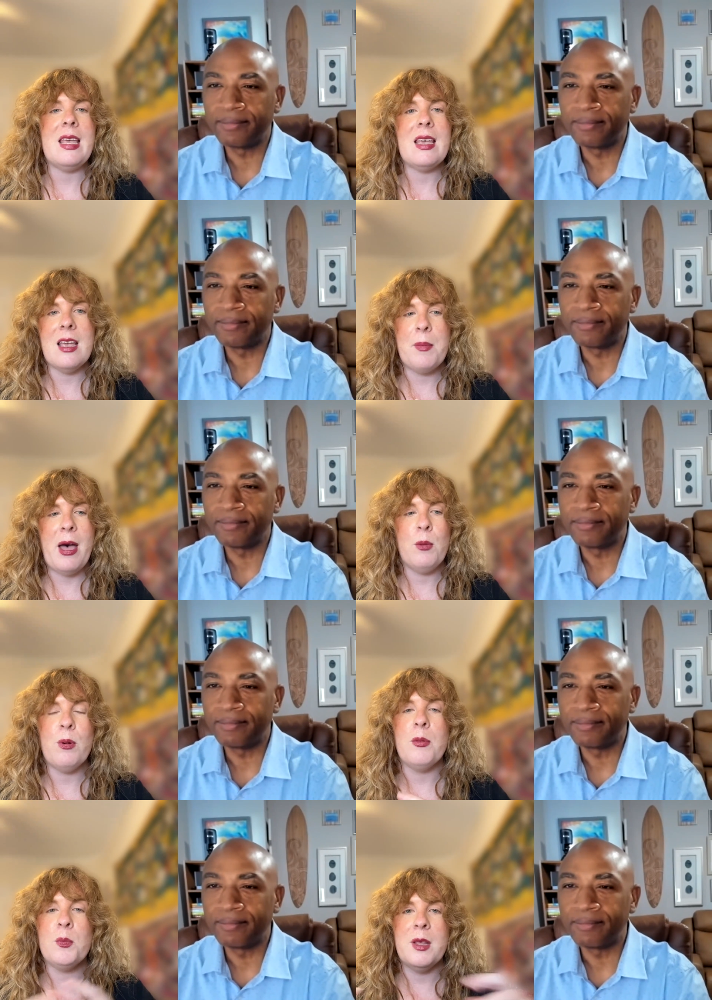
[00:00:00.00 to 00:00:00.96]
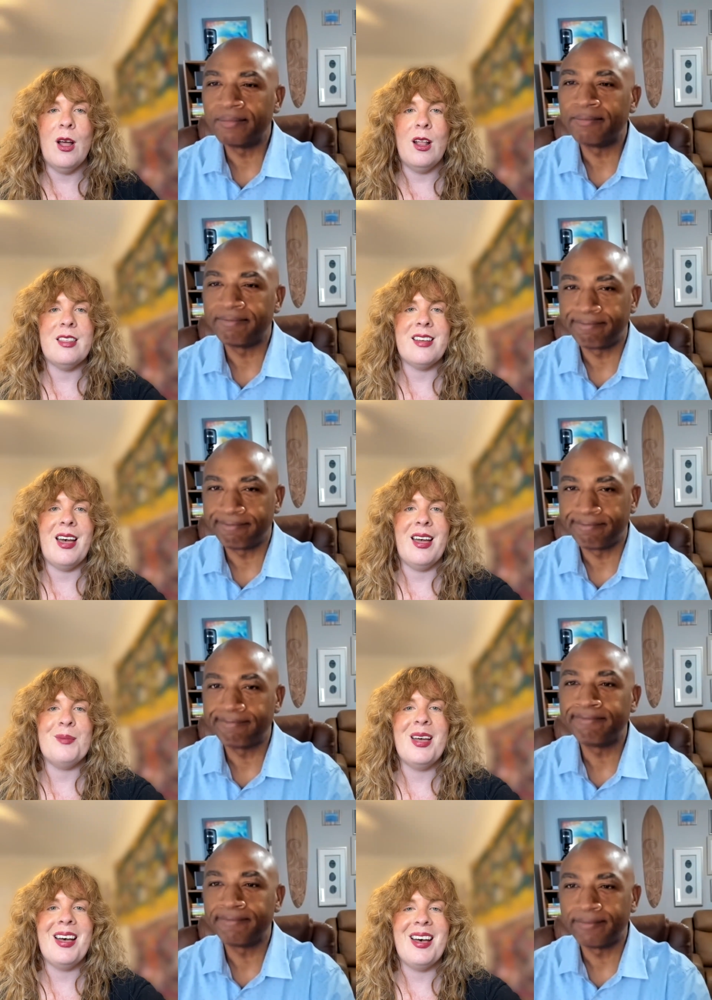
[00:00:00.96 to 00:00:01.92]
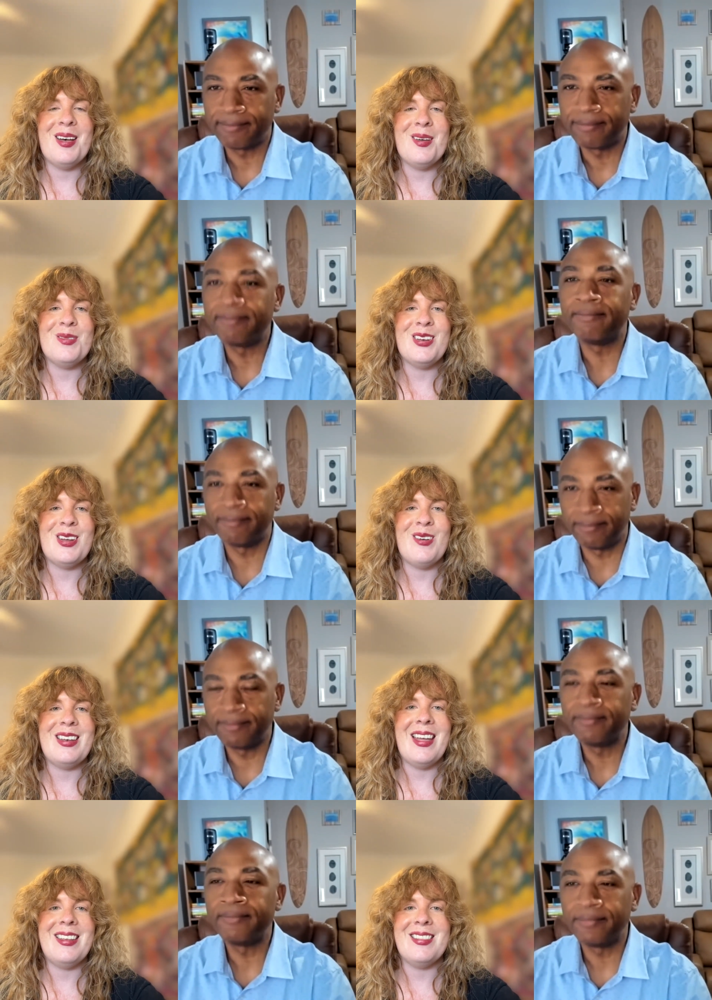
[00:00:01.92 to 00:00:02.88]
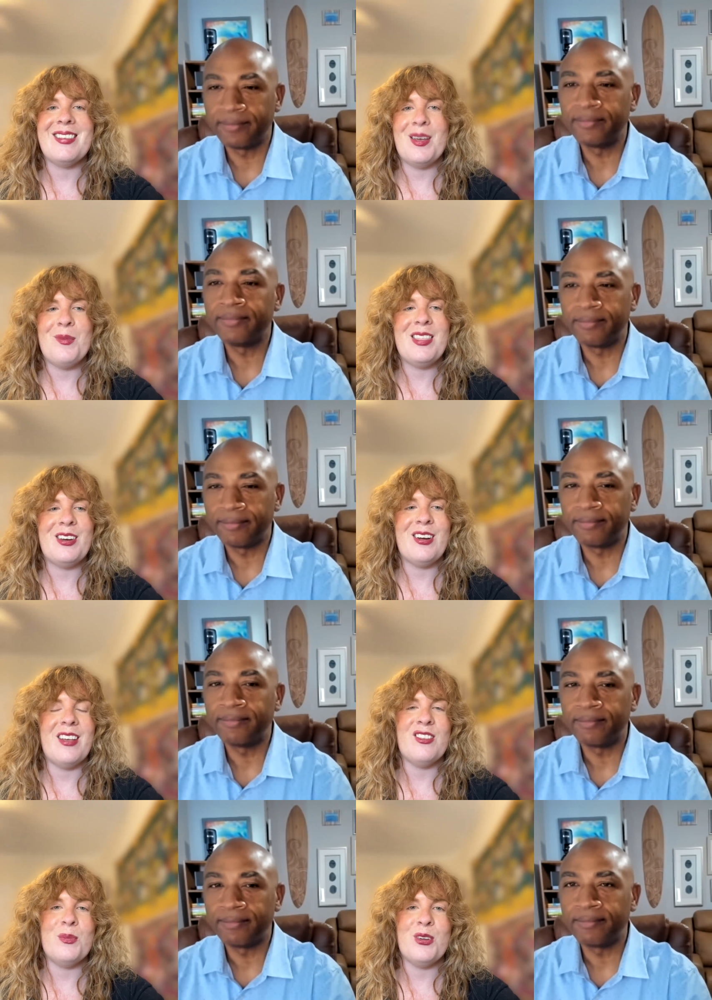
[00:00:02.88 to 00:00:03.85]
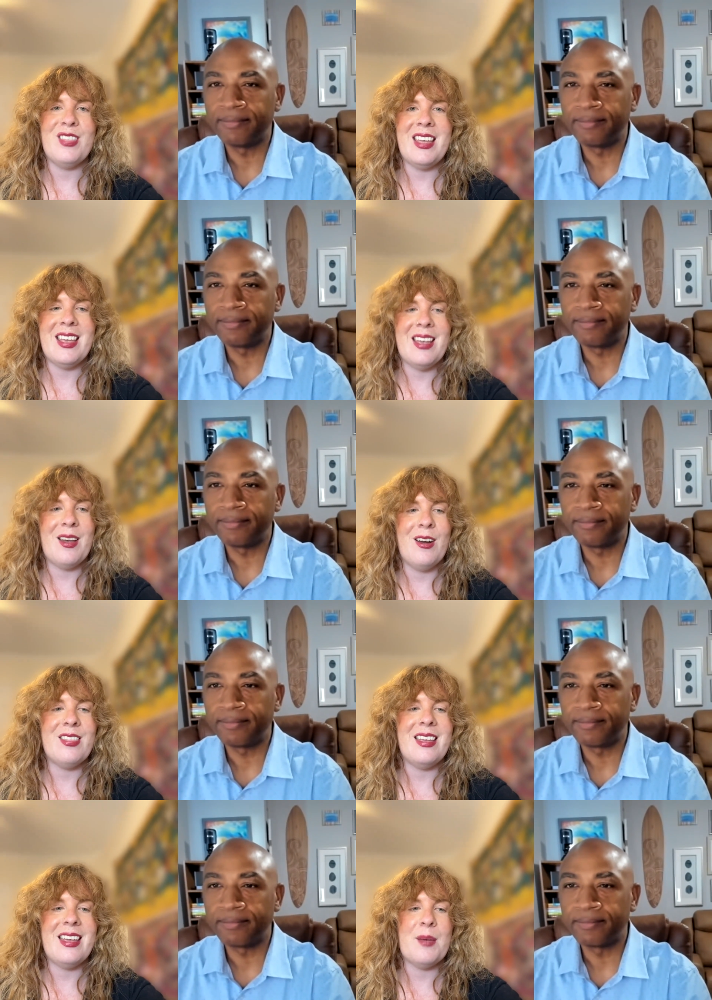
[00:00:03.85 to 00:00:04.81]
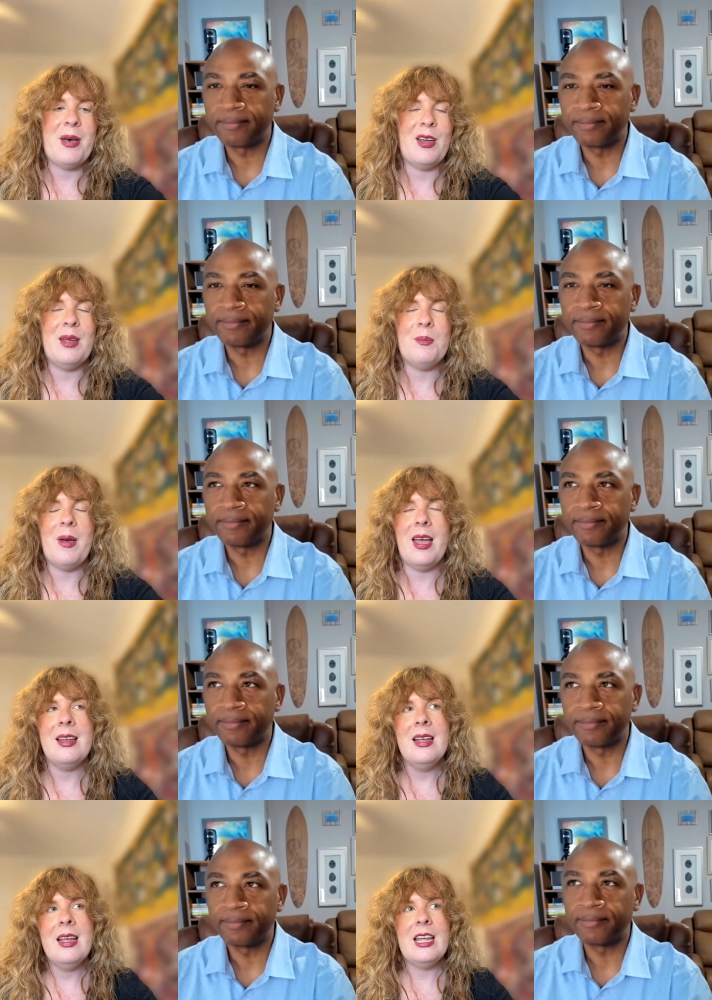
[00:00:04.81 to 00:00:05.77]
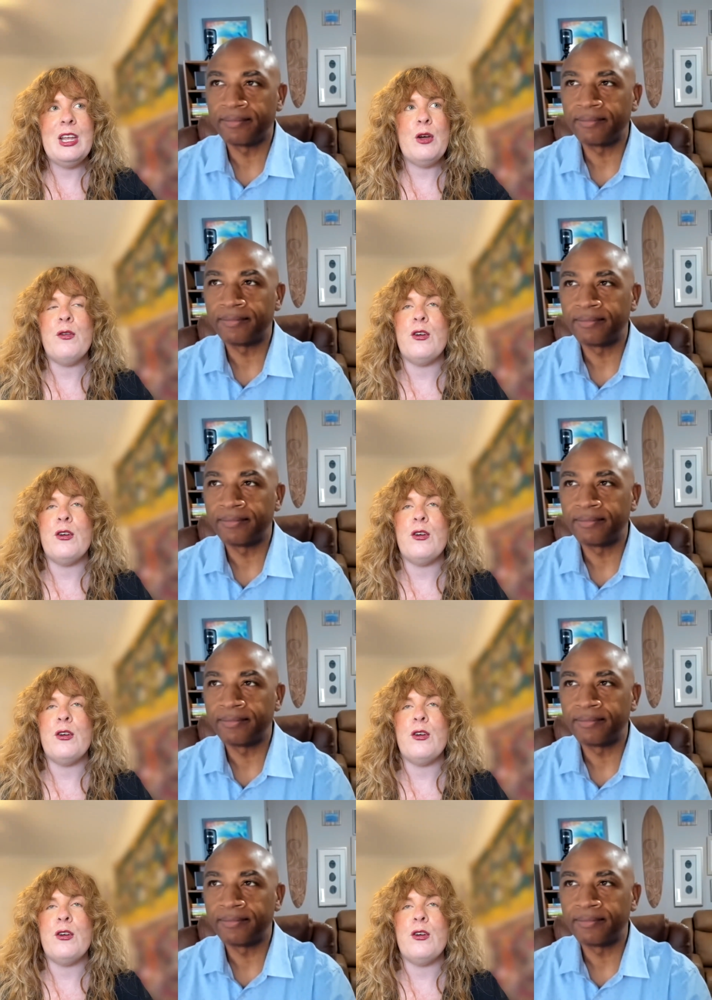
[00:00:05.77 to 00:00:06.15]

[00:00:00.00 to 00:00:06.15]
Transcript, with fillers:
Speaker 1: thinking about probably all the time, uh, you know, and, and the same way that our customers thinking are thinking about it. But, you know,